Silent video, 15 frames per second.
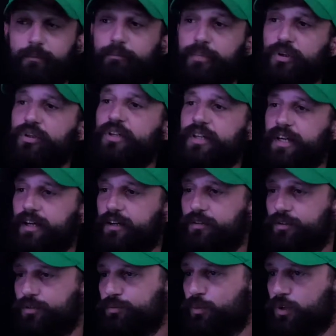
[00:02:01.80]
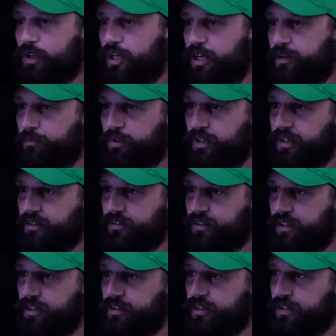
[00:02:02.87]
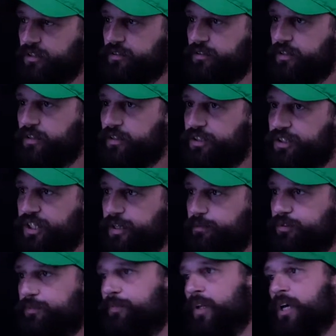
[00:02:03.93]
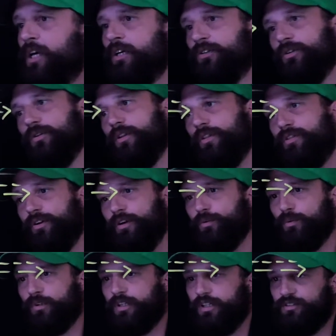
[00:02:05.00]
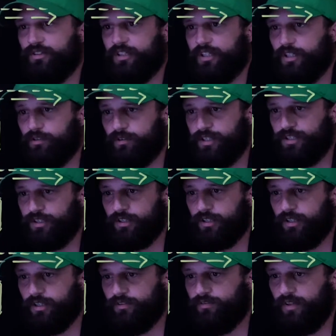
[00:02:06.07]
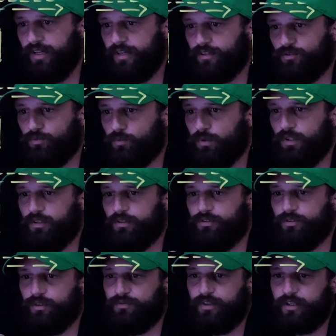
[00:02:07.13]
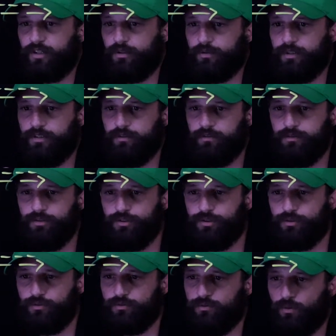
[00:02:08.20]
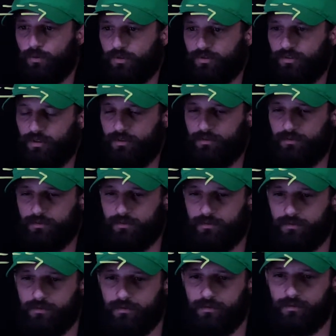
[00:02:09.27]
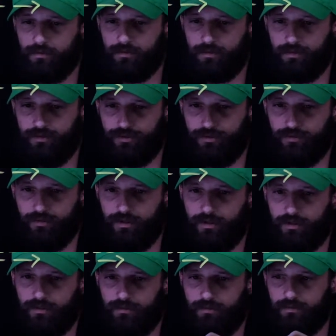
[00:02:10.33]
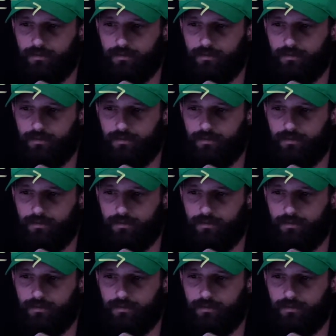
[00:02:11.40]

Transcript: building out those more complex and elegant shapes. So the third one is an iteration of that as well. So if I go in to horizontal, to vertical,